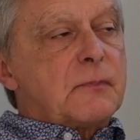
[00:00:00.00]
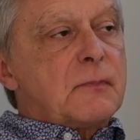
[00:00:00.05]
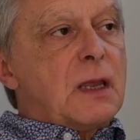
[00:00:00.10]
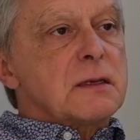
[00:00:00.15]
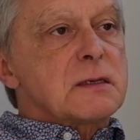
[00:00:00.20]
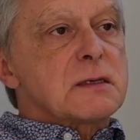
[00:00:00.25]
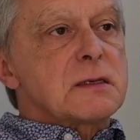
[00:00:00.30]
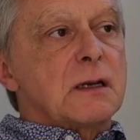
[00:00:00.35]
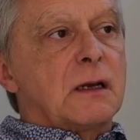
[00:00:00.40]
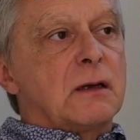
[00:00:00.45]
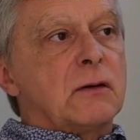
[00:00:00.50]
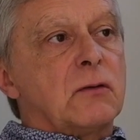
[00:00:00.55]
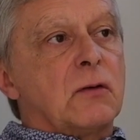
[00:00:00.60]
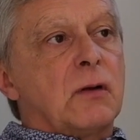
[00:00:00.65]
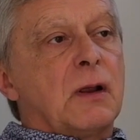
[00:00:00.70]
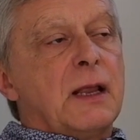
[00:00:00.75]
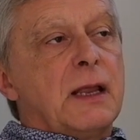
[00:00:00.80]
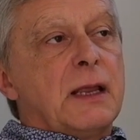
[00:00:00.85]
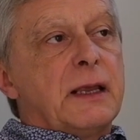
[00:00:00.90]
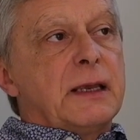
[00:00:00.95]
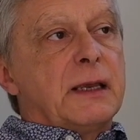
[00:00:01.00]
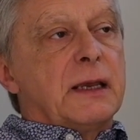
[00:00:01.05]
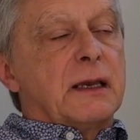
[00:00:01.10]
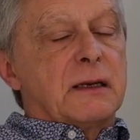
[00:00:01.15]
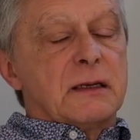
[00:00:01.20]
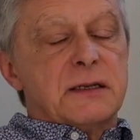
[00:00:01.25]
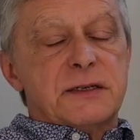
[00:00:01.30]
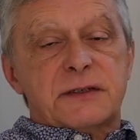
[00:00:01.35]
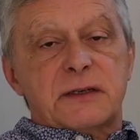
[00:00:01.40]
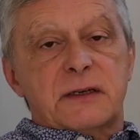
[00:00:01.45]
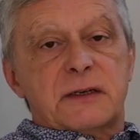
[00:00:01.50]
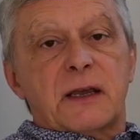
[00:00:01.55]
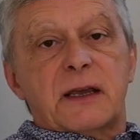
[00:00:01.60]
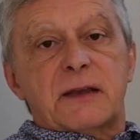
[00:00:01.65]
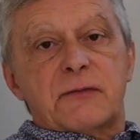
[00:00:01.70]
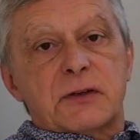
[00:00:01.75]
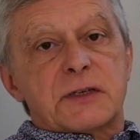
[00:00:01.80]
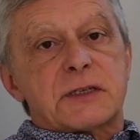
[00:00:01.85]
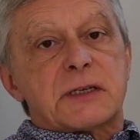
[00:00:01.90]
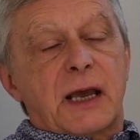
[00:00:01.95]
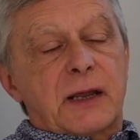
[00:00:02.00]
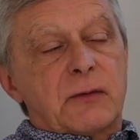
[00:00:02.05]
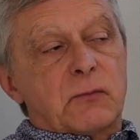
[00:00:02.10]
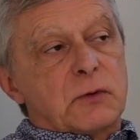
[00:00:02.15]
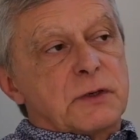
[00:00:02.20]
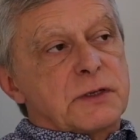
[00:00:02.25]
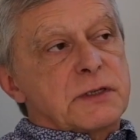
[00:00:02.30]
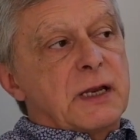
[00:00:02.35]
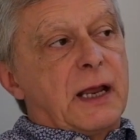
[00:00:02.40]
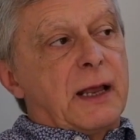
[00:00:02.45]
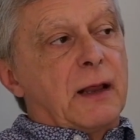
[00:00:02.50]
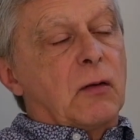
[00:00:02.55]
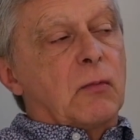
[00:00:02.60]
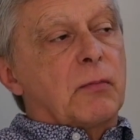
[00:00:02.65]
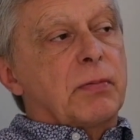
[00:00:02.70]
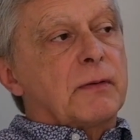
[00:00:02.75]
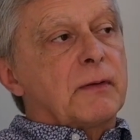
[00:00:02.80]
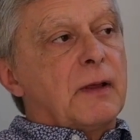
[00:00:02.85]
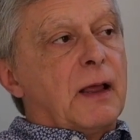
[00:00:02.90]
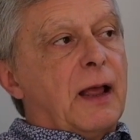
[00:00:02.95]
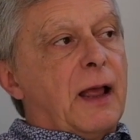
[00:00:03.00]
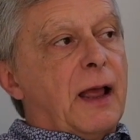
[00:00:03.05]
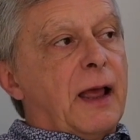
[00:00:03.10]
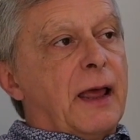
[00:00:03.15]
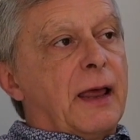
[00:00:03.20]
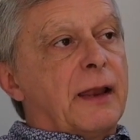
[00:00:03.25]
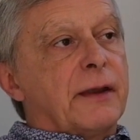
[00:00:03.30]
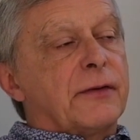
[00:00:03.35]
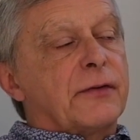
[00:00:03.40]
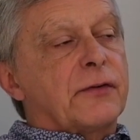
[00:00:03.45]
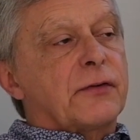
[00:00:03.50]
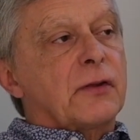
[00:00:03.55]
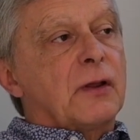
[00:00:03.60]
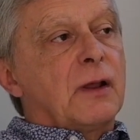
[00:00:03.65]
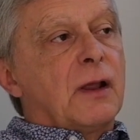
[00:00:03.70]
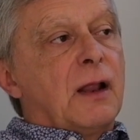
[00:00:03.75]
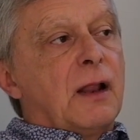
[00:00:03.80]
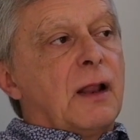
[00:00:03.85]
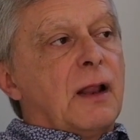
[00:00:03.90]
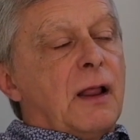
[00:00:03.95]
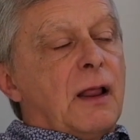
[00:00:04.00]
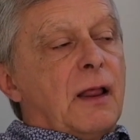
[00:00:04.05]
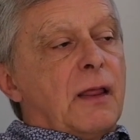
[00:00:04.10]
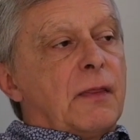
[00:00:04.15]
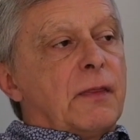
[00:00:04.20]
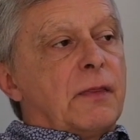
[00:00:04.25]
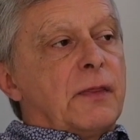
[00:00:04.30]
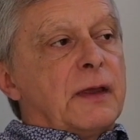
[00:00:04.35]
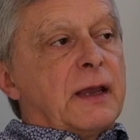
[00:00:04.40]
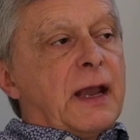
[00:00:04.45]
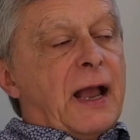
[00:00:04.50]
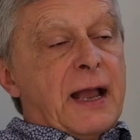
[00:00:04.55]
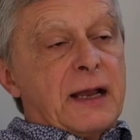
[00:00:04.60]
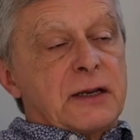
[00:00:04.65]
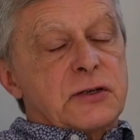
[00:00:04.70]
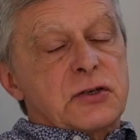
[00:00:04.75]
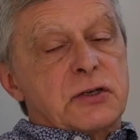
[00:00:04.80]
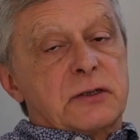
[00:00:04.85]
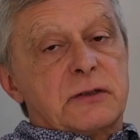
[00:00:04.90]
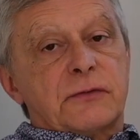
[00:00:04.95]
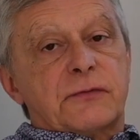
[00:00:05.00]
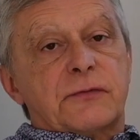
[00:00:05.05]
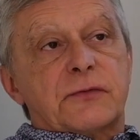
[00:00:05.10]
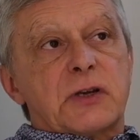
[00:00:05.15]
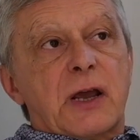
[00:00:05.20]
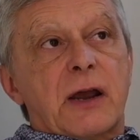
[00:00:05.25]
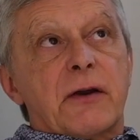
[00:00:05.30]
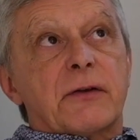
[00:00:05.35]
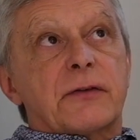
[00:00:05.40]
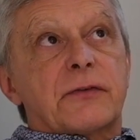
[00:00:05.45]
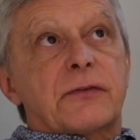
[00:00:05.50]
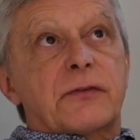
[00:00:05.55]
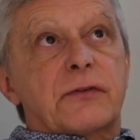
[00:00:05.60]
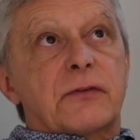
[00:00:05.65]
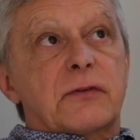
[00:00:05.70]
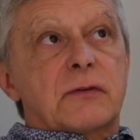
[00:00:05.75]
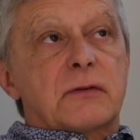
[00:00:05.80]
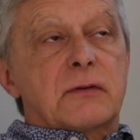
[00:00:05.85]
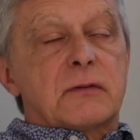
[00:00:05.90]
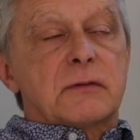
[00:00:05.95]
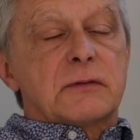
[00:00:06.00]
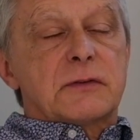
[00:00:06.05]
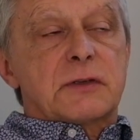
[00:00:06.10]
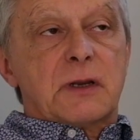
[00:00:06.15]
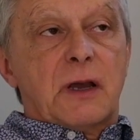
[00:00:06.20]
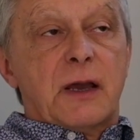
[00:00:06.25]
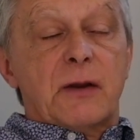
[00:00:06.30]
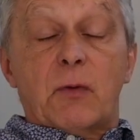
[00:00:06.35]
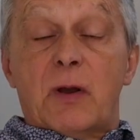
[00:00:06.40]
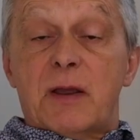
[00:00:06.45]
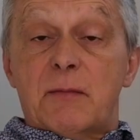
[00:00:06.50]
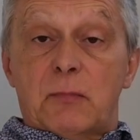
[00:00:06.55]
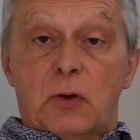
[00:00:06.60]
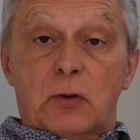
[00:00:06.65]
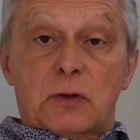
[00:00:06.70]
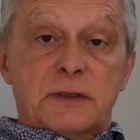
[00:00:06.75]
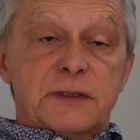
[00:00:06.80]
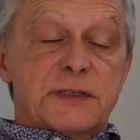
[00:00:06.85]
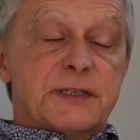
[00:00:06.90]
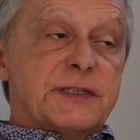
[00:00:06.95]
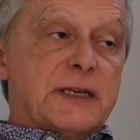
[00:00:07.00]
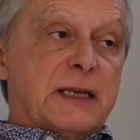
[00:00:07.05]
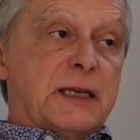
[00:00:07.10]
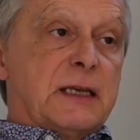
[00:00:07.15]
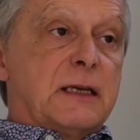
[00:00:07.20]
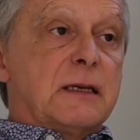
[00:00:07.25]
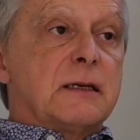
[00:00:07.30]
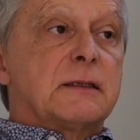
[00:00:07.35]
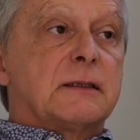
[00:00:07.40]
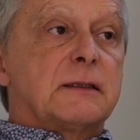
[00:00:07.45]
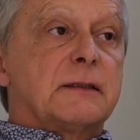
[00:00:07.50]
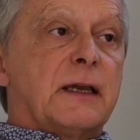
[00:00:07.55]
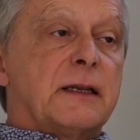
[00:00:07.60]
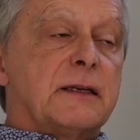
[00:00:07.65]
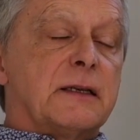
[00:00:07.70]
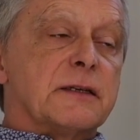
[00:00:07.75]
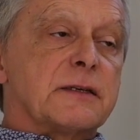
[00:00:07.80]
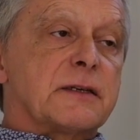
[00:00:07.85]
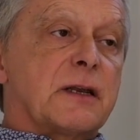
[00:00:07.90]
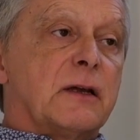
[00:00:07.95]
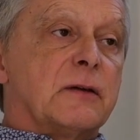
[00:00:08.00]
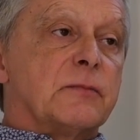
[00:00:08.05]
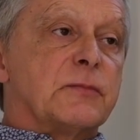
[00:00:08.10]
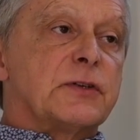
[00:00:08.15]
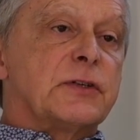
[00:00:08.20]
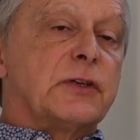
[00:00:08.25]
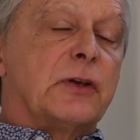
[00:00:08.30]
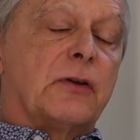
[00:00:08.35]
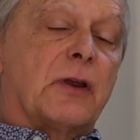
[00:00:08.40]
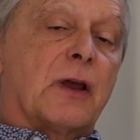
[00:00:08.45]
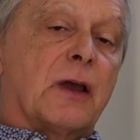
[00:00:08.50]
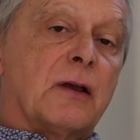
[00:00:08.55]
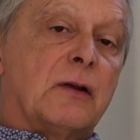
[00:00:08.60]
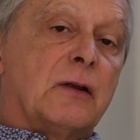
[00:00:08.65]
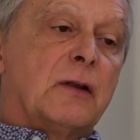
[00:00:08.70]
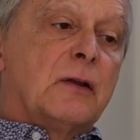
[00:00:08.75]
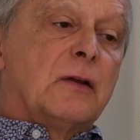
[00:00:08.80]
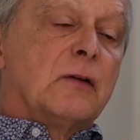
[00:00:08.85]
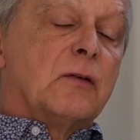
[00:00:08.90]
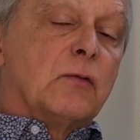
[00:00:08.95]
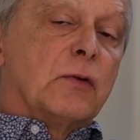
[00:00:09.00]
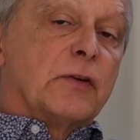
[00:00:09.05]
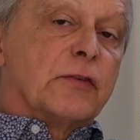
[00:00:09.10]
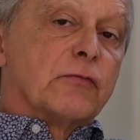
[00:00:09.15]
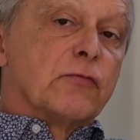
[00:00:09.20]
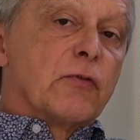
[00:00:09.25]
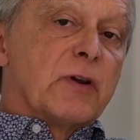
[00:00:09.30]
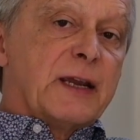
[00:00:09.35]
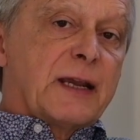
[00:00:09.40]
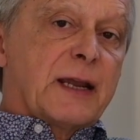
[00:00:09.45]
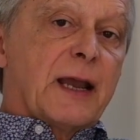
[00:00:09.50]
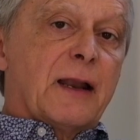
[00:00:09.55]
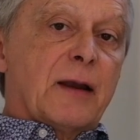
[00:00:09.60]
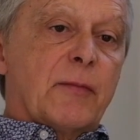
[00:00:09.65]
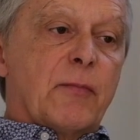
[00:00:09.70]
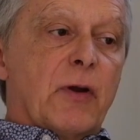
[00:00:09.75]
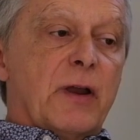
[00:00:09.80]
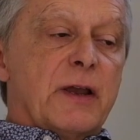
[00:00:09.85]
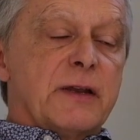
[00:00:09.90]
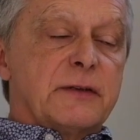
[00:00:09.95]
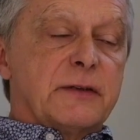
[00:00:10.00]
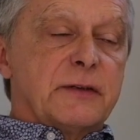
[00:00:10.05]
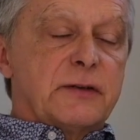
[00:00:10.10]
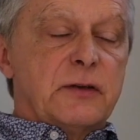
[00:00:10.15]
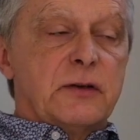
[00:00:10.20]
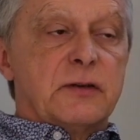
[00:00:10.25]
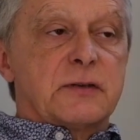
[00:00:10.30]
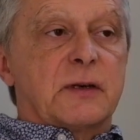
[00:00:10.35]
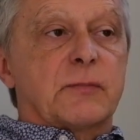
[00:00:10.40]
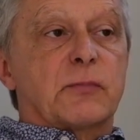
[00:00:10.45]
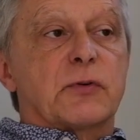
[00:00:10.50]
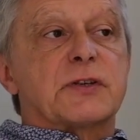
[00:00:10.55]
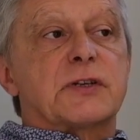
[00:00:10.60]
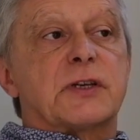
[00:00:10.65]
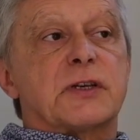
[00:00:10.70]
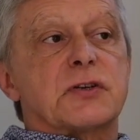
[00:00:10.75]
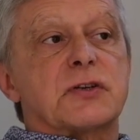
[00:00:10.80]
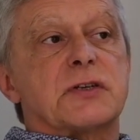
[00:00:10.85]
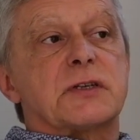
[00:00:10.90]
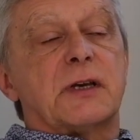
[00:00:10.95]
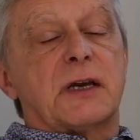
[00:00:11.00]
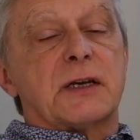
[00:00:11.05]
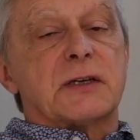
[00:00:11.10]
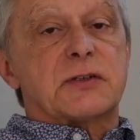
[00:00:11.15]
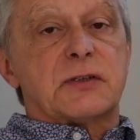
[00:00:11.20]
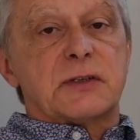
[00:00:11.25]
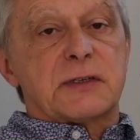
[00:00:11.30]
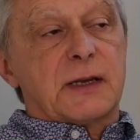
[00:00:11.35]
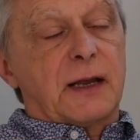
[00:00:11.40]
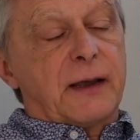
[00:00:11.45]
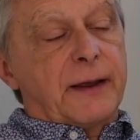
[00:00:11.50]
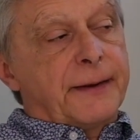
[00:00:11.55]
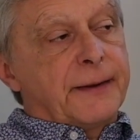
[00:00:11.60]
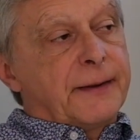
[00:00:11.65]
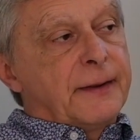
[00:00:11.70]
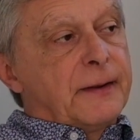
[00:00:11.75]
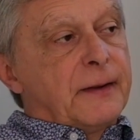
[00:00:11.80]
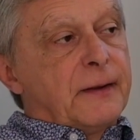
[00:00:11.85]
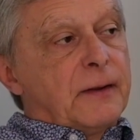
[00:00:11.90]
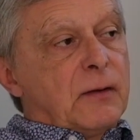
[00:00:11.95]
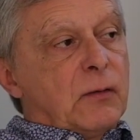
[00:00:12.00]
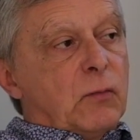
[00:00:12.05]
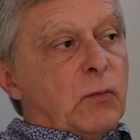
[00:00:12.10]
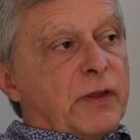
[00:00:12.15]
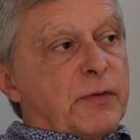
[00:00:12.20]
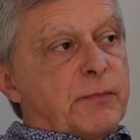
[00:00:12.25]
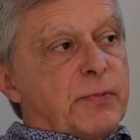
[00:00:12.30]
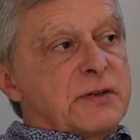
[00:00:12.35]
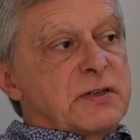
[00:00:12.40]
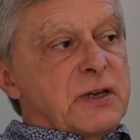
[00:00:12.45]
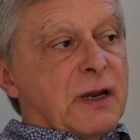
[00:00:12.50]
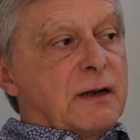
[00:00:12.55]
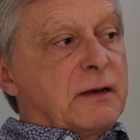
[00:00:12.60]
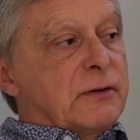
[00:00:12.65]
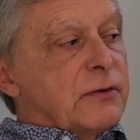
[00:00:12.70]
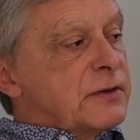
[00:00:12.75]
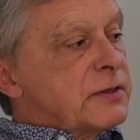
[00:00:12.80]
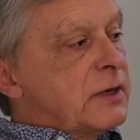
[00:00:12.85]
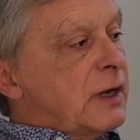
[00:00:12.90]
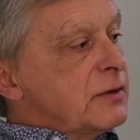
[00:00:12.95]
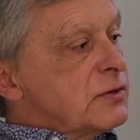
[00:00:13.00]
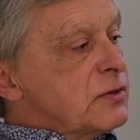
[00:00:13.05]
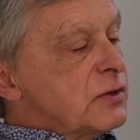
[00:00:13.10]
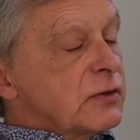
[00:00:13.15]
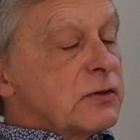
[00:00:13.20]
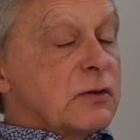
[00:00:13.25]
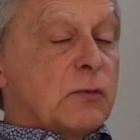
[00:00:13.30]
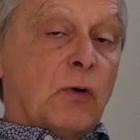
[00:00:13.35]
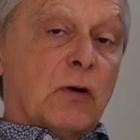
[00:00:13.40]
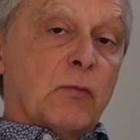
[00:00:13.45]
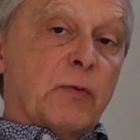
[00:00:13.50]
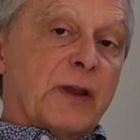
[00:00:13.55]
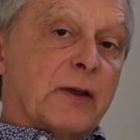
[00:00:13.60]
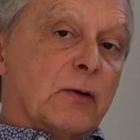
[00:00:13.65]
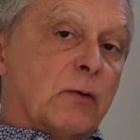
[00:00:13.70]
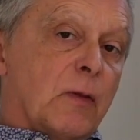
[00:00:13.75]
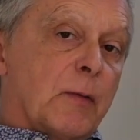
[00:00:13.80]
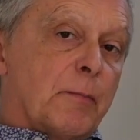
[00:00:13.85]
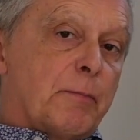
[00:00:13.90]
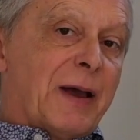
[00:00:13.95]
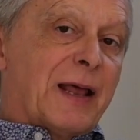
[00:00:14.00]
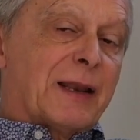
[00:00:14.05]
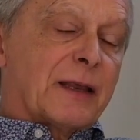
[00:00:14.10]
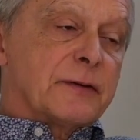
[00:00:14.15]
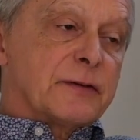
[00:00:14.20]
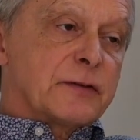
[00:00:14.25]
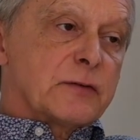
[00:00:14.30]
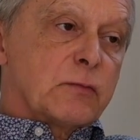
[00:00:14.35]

So he enlisted David Stanwood's help, and the action of Jarrett's Steinway Model C in his home studio was recalibrated using precision touch design with particular attention to what we call the balance